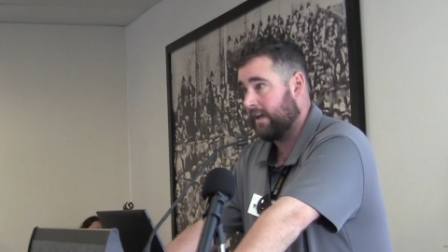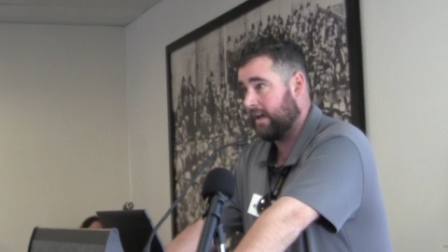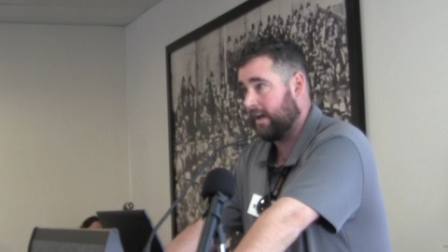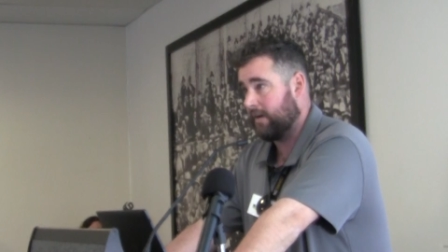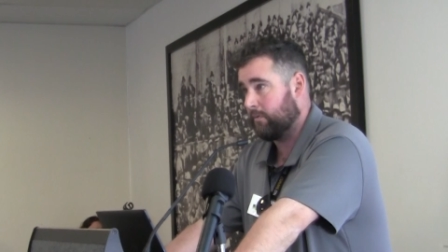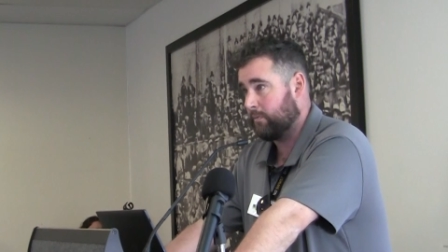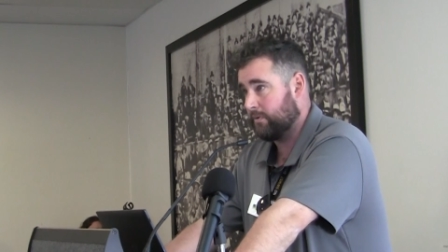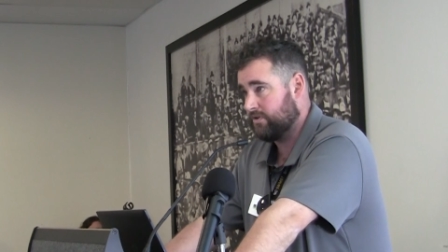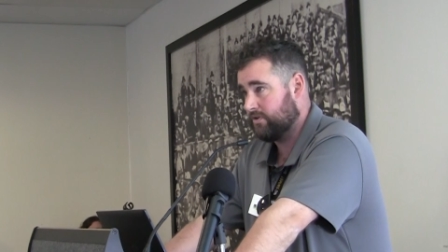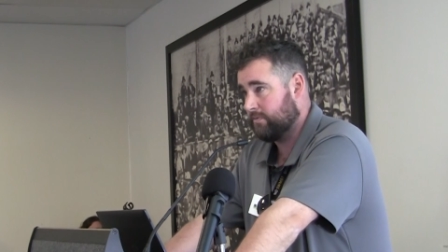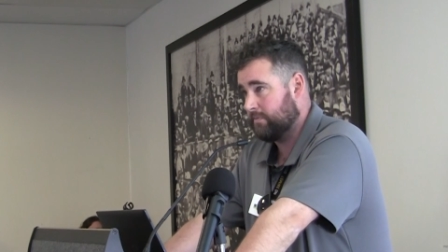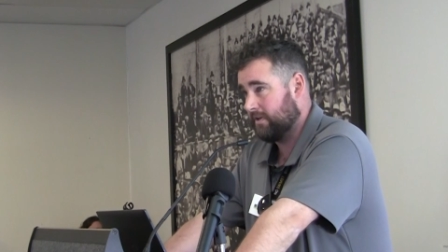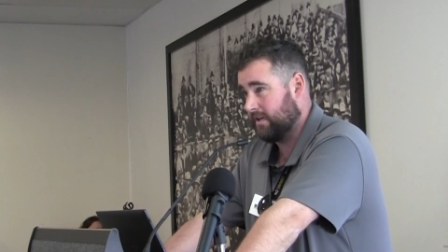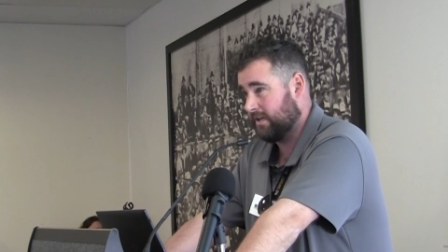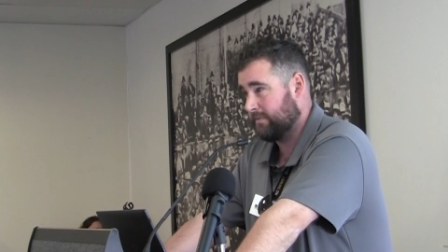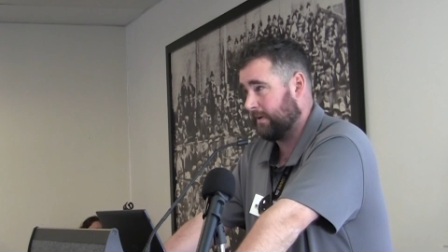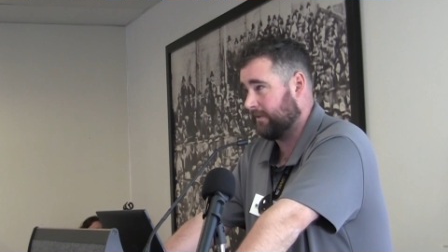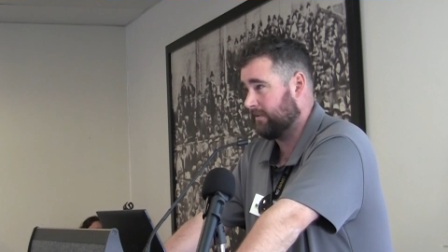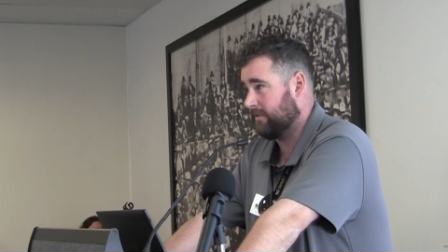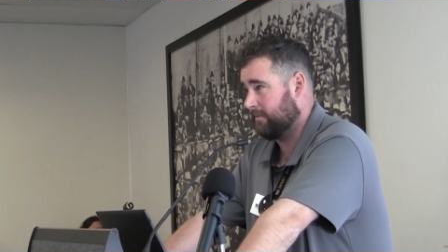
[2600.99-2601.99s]
how we should be
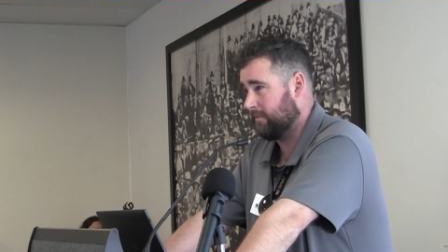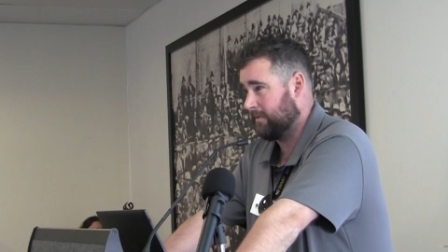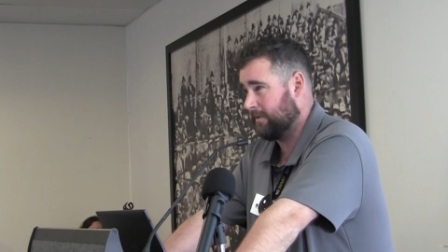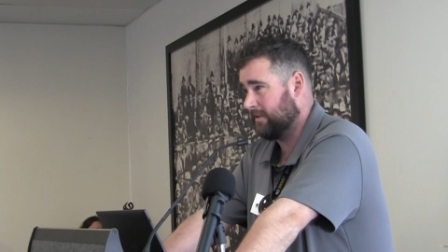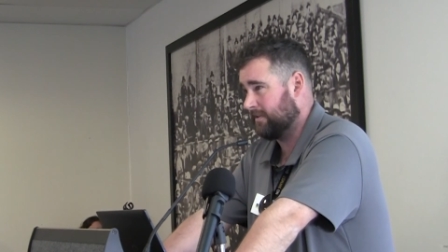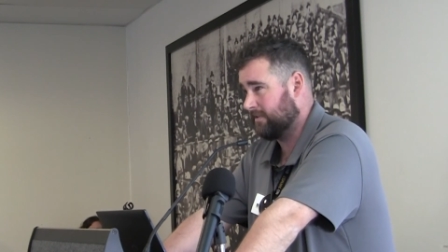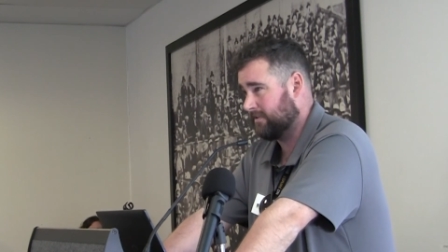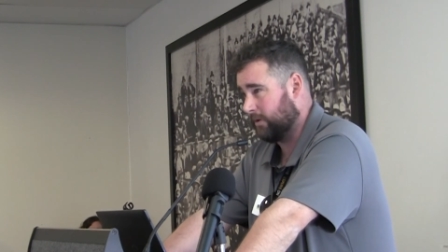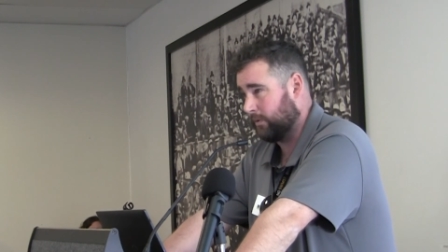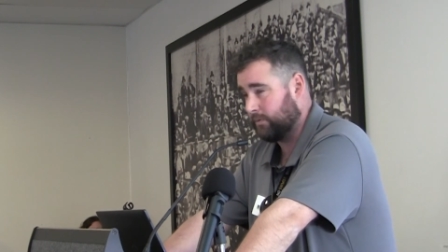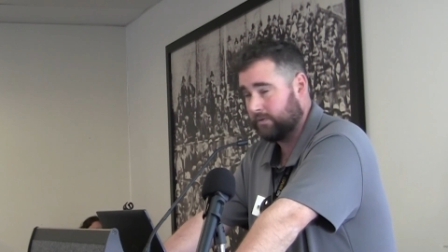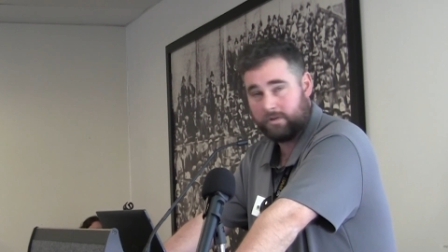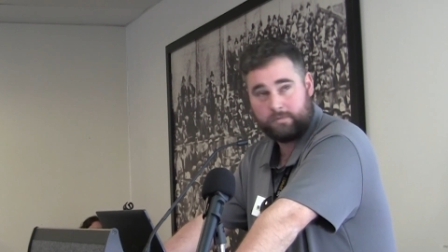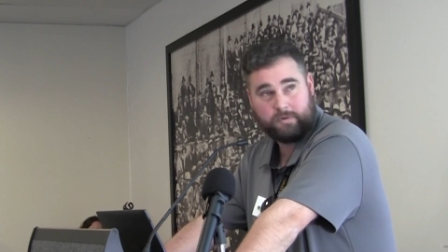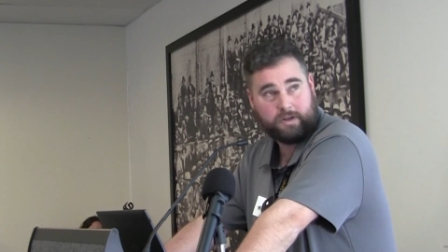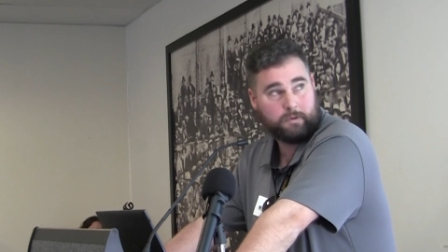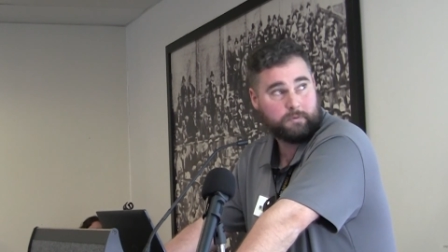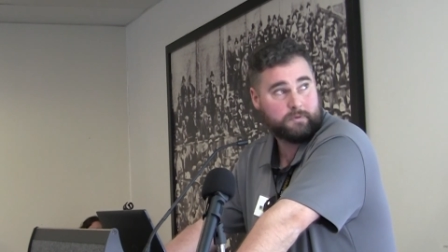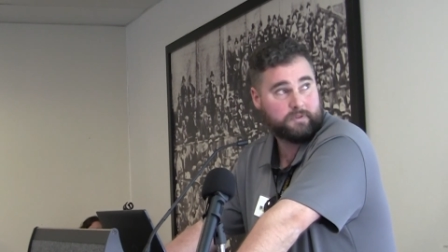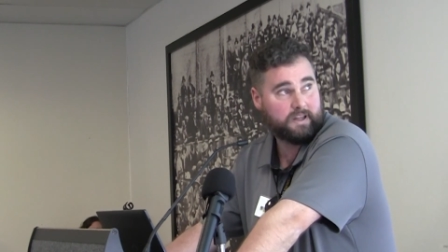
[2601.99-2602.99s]
expected to be consulted
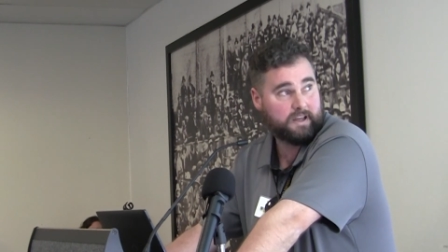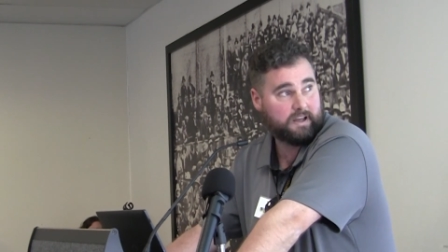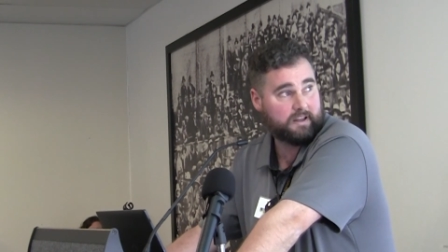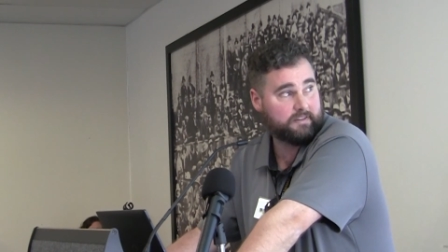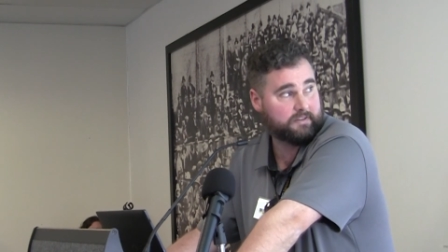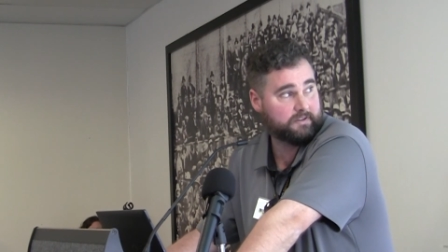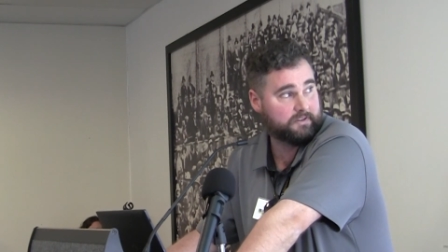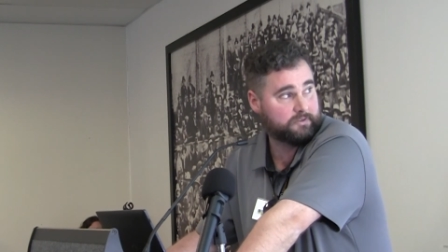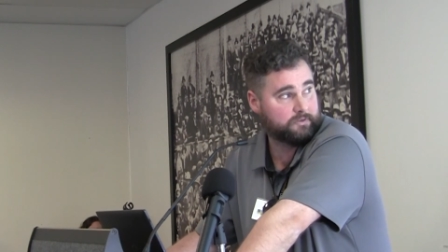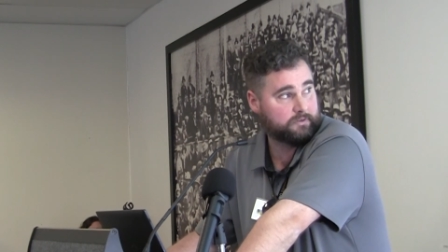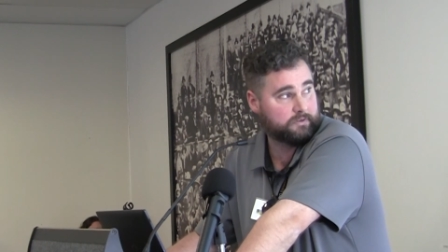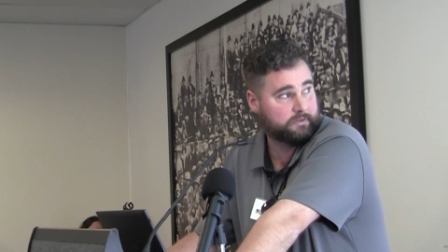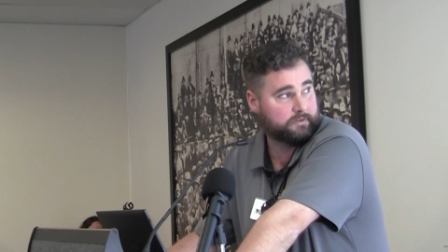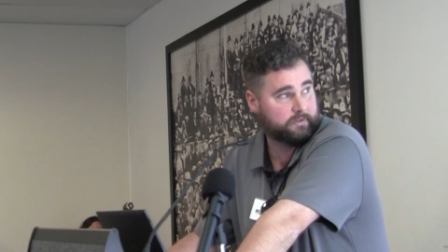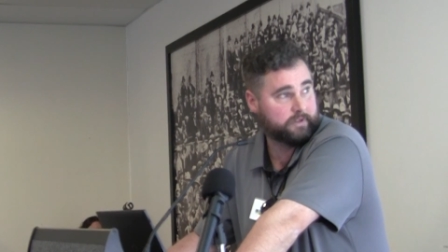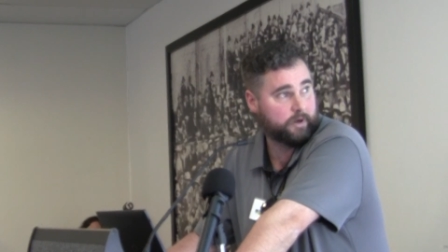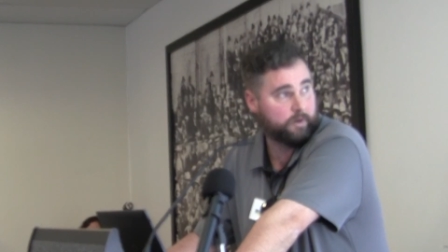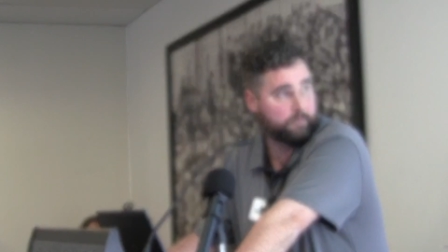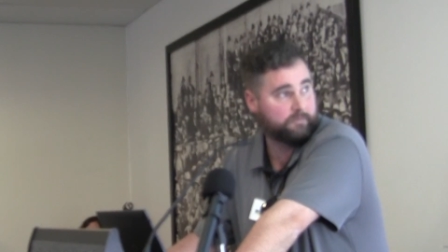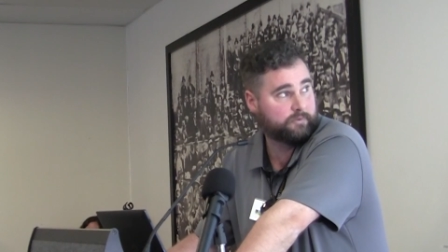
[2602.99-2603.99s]
about with that, I think it's really,
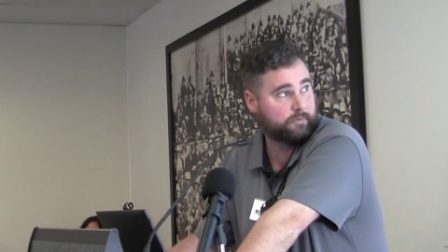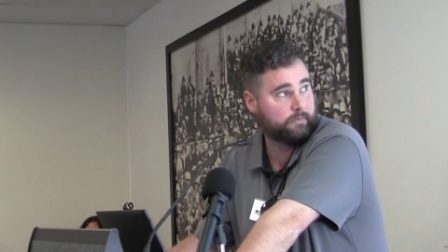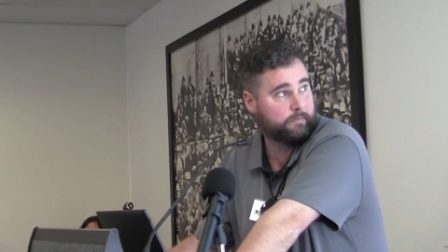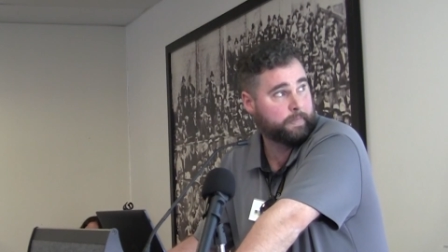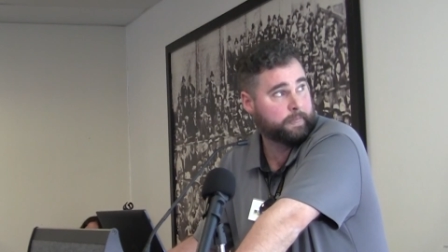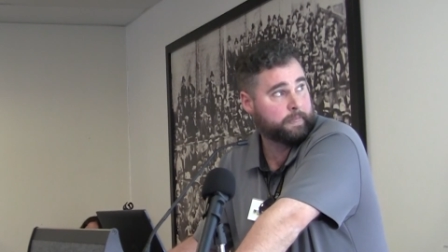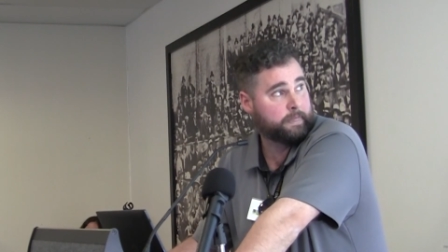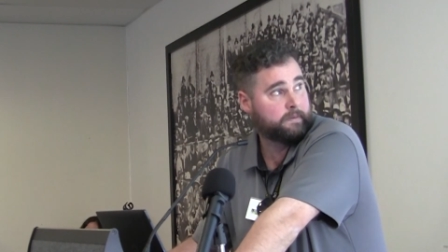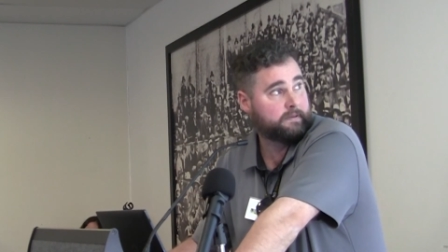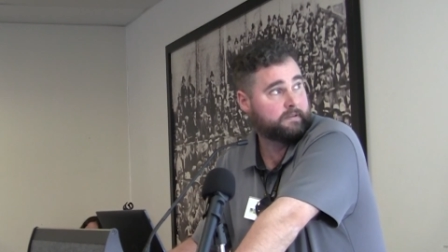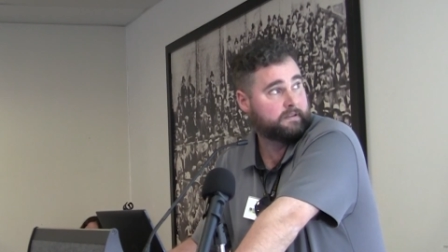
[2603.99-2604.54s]
really helpful.